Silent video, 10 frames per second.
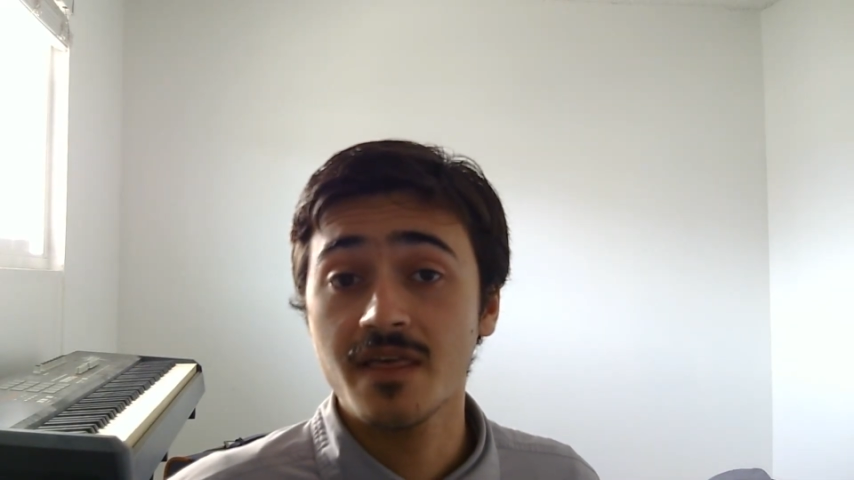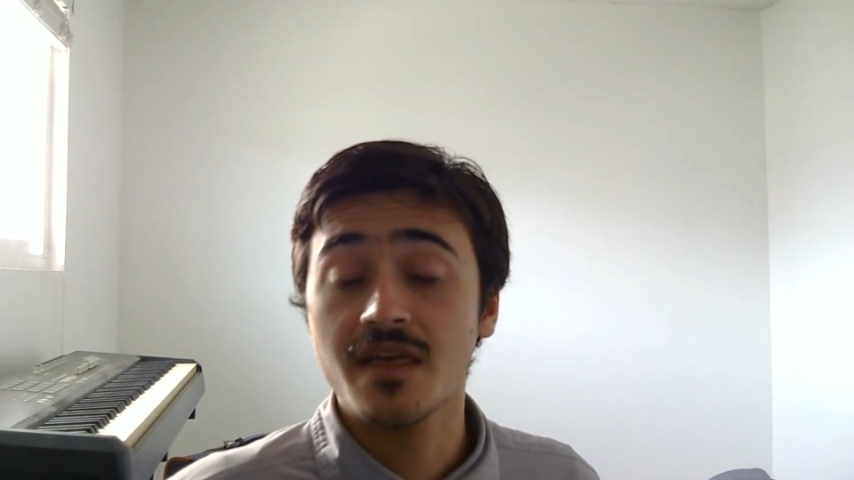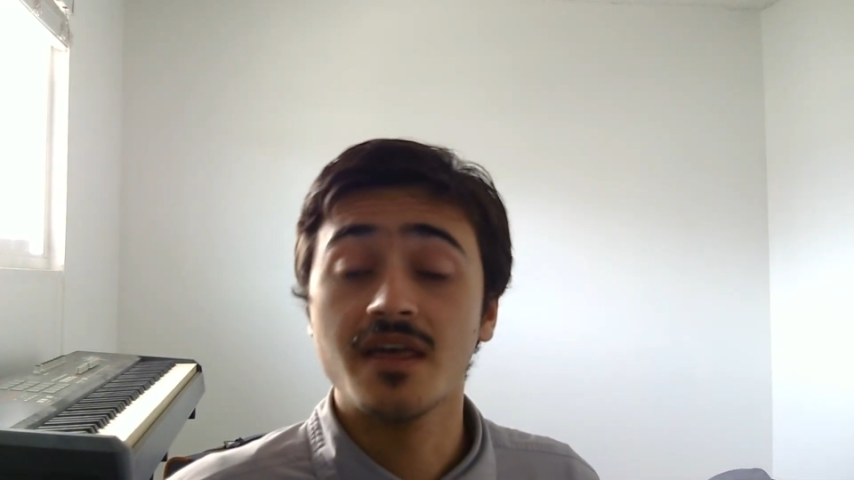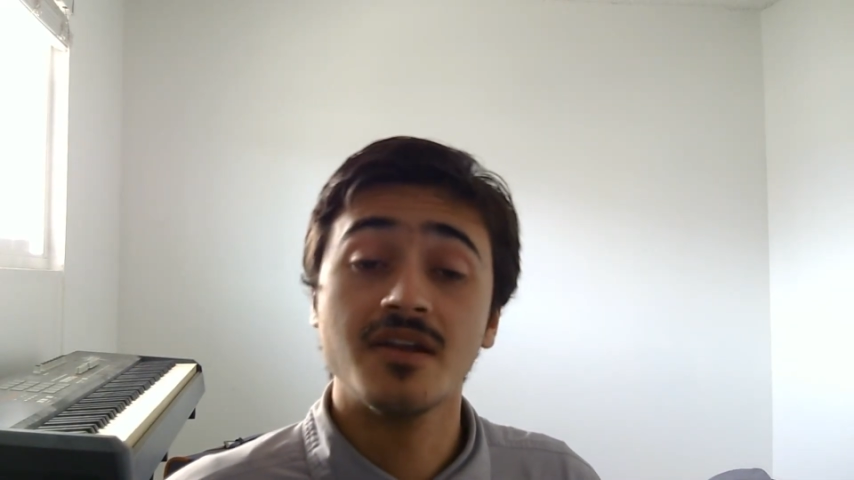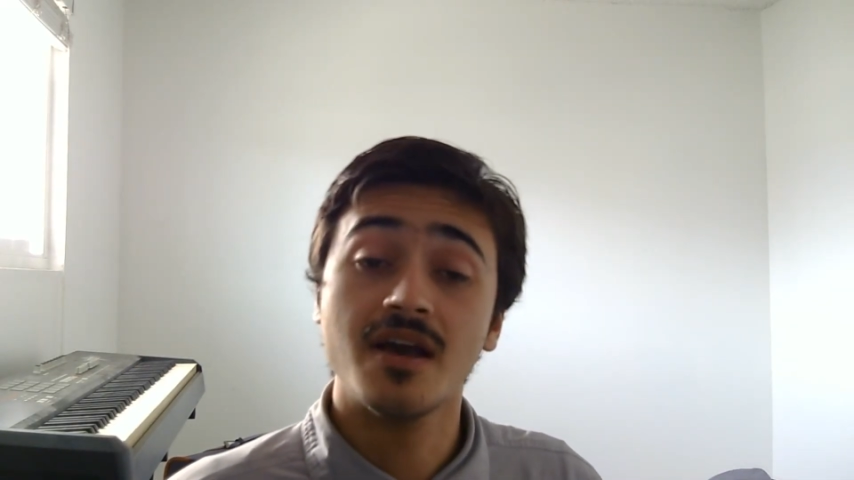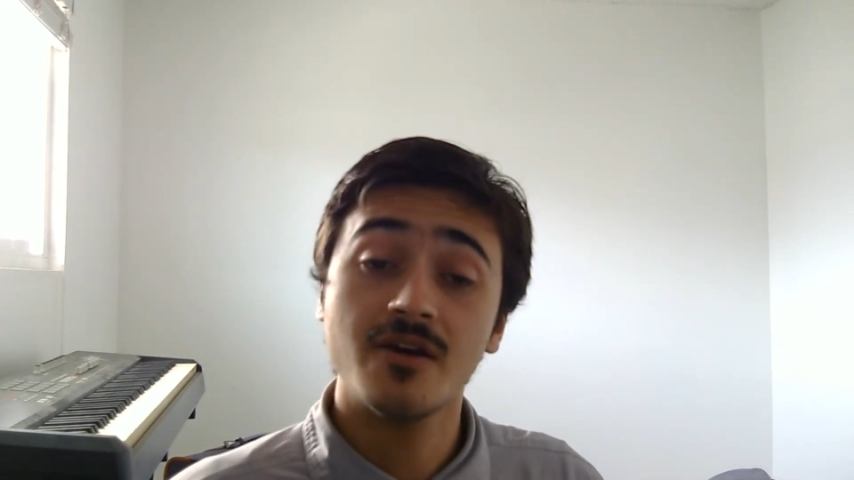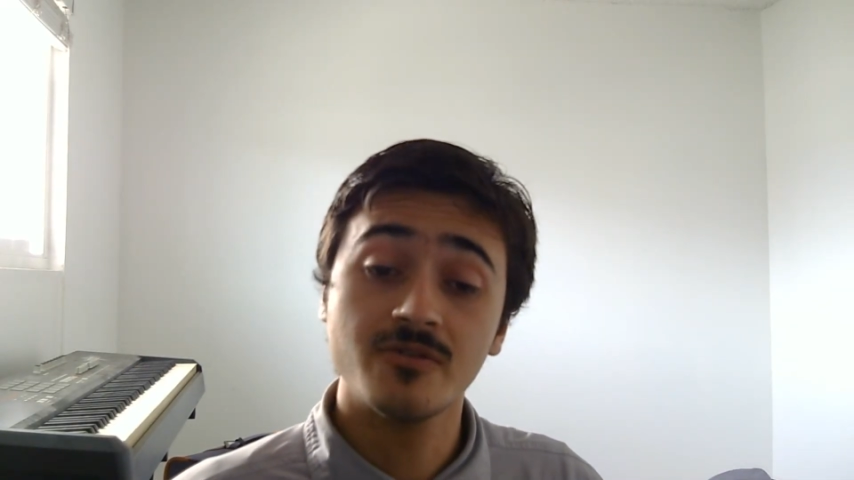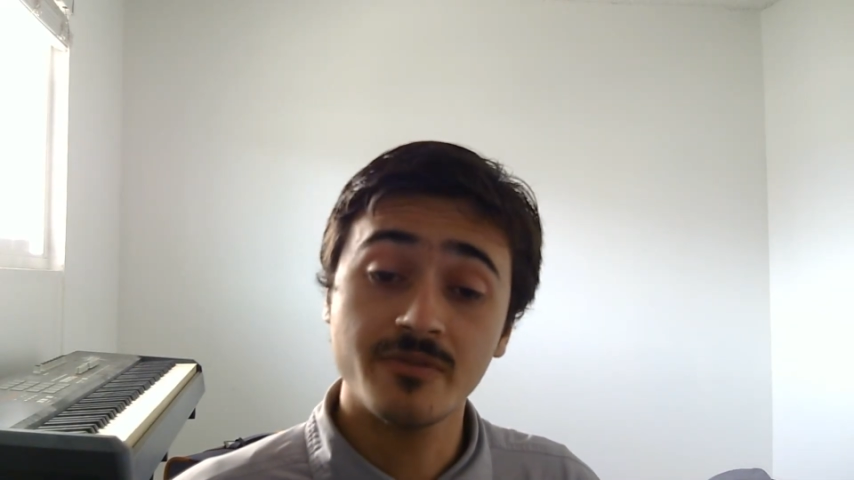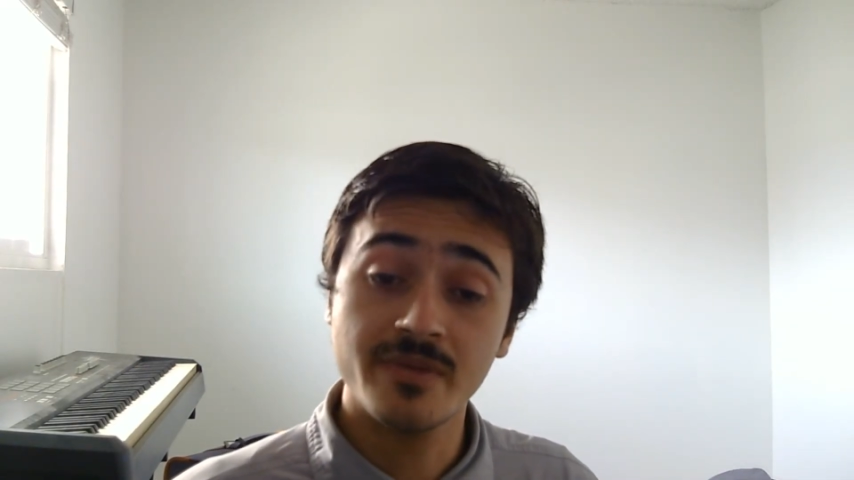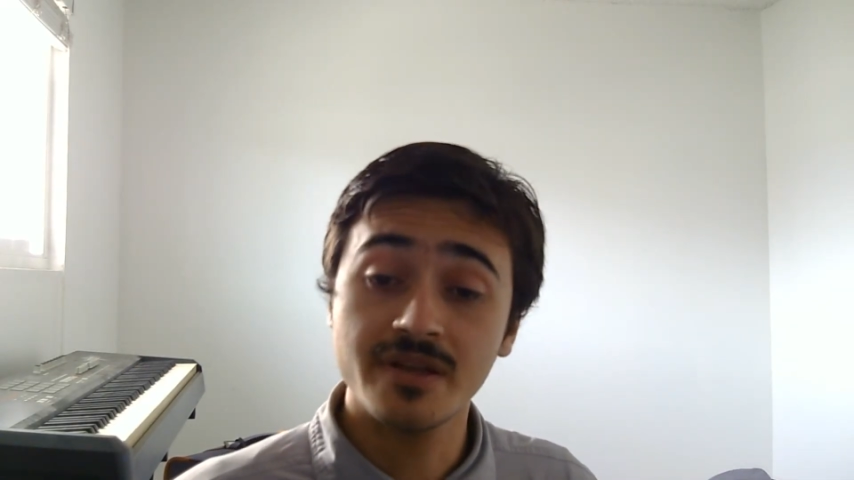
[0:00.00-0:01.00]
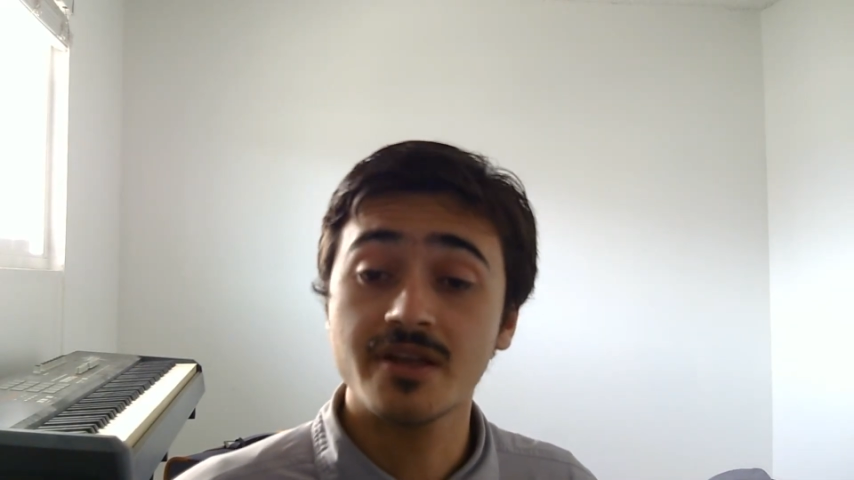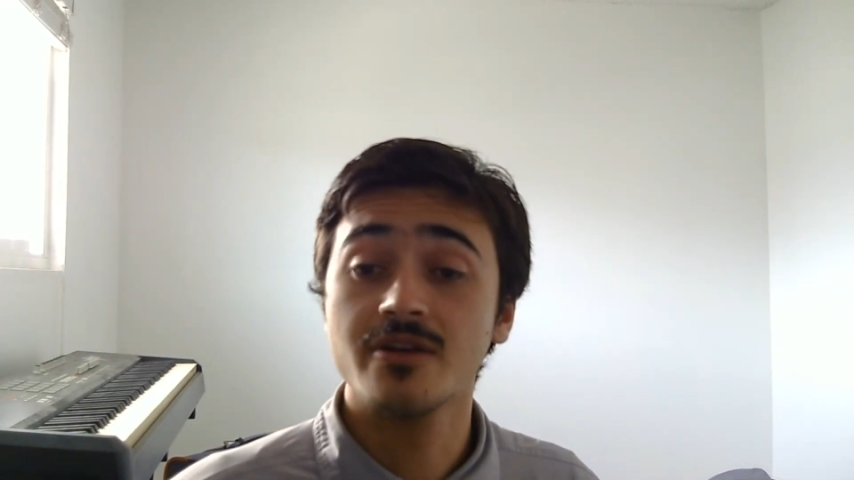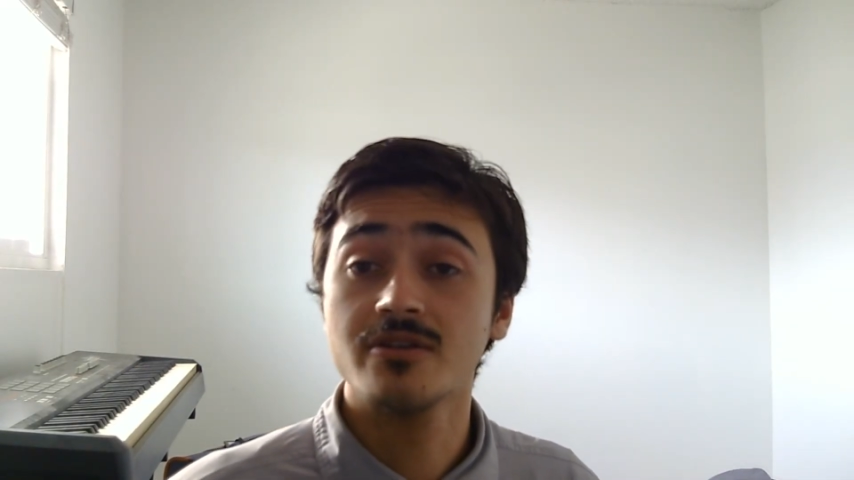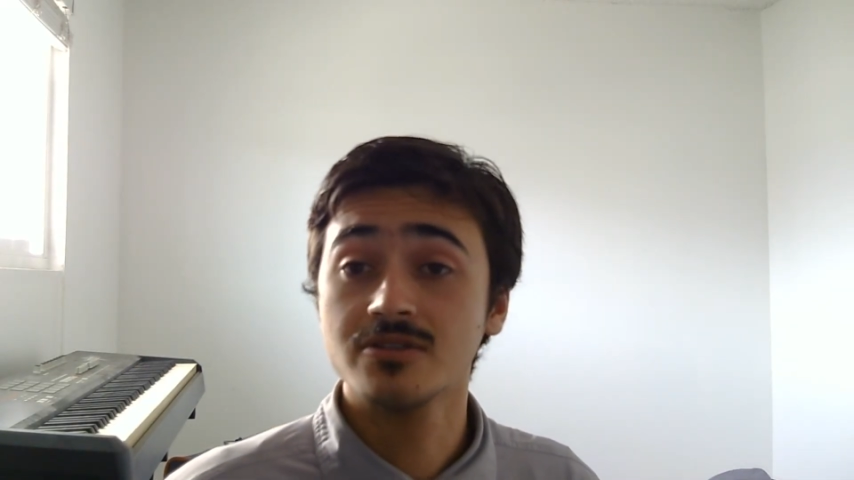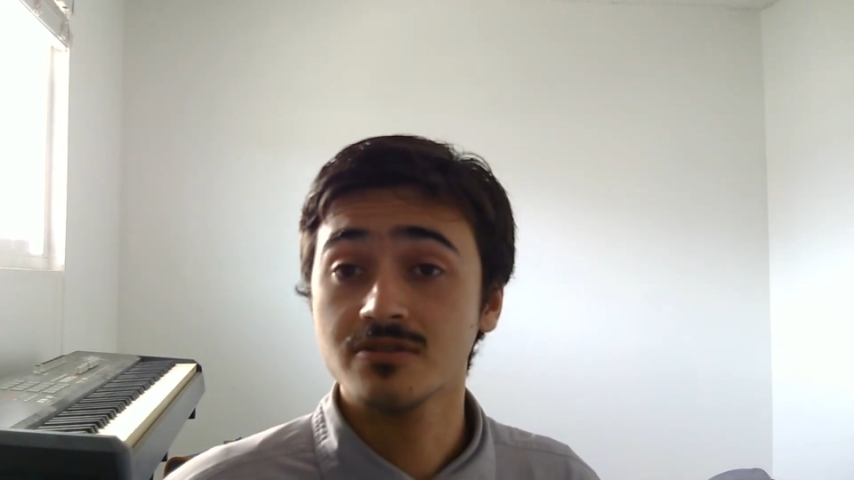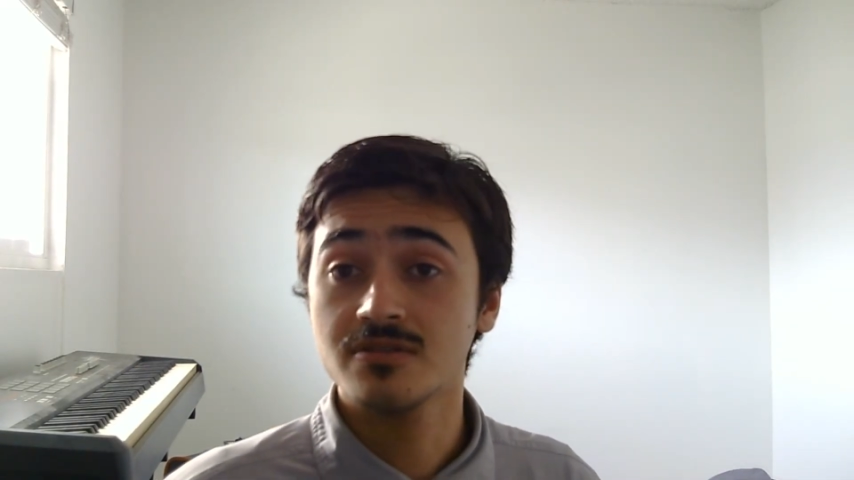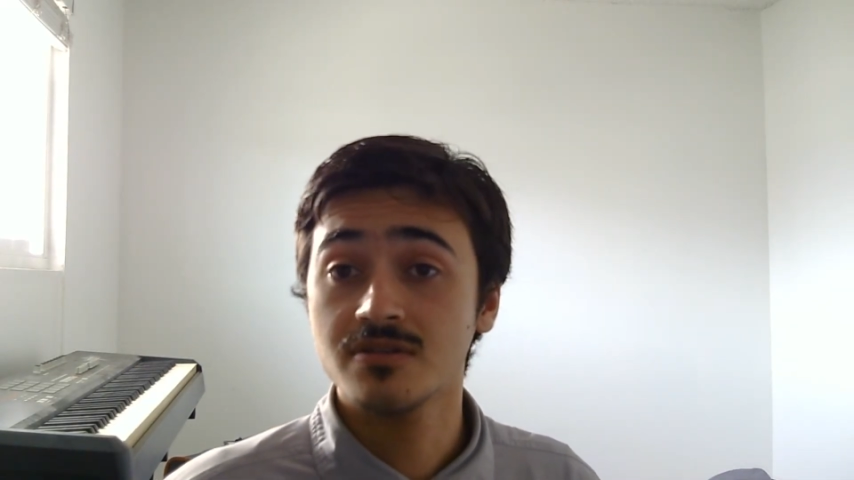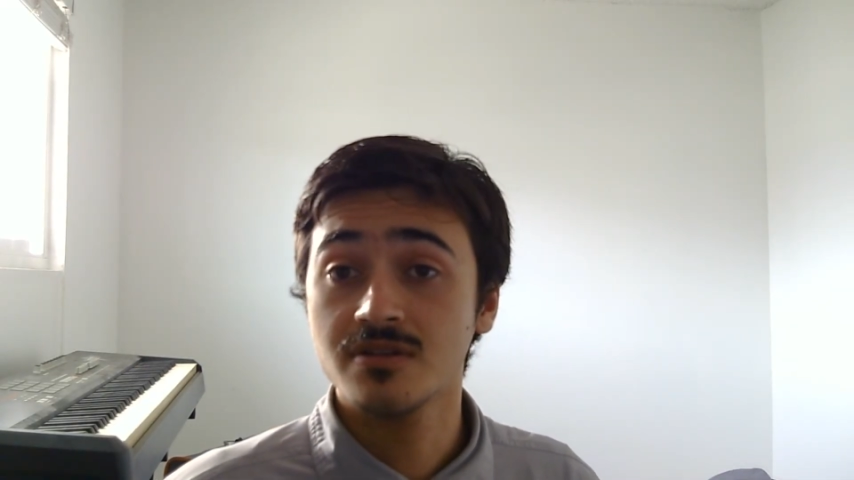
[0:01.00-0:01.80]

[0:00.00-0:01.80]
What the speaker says: And now the main character